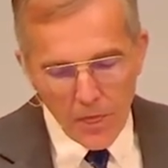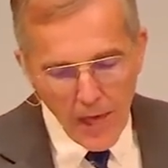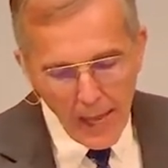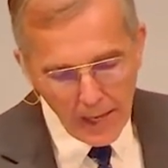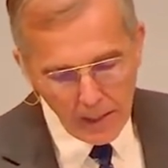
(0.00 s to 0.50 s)

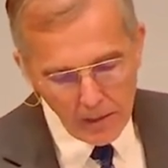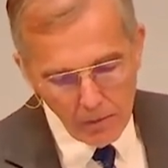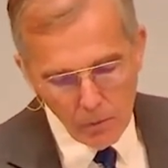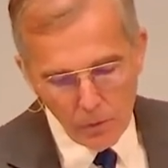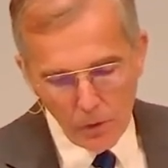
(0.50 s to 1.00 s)

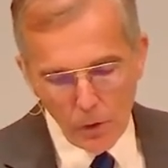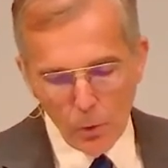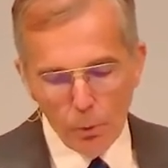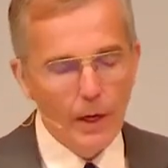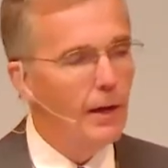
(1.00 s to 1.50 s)
They
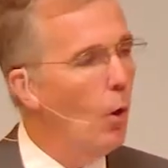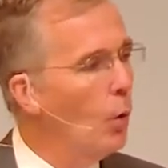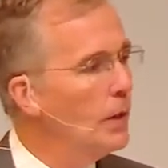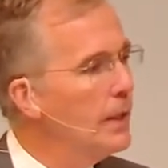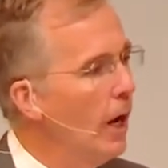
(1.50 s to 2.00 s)
put on
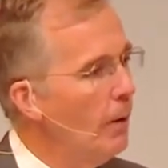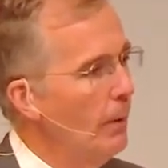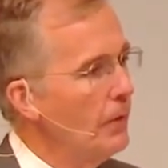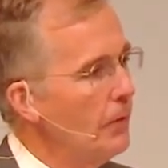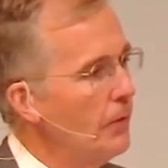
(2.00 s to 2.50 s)
holy
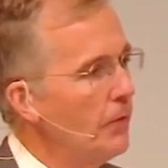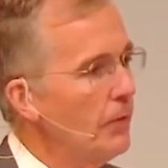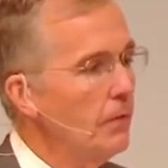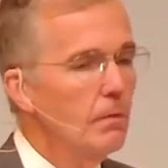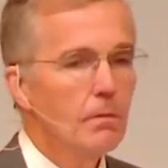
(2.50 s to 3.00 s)

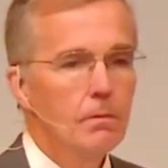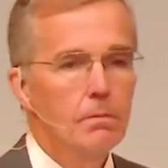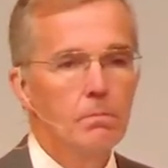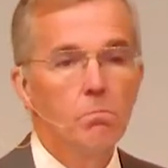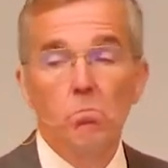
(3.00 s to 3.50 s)
garments
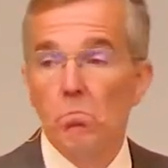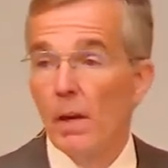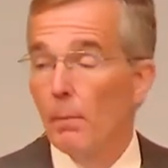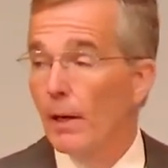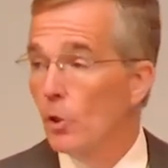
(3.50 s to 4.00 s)

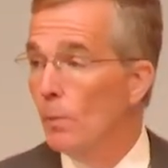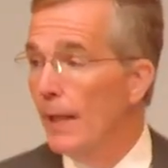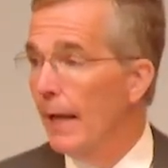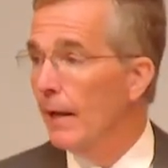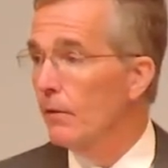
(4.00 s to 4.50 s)
made by
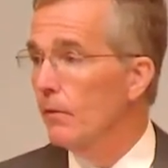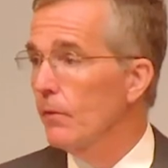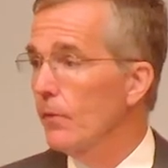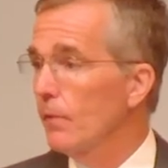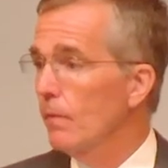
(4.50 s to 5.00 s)
human
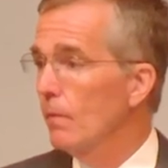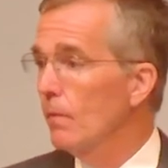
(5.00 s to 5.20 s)
hands.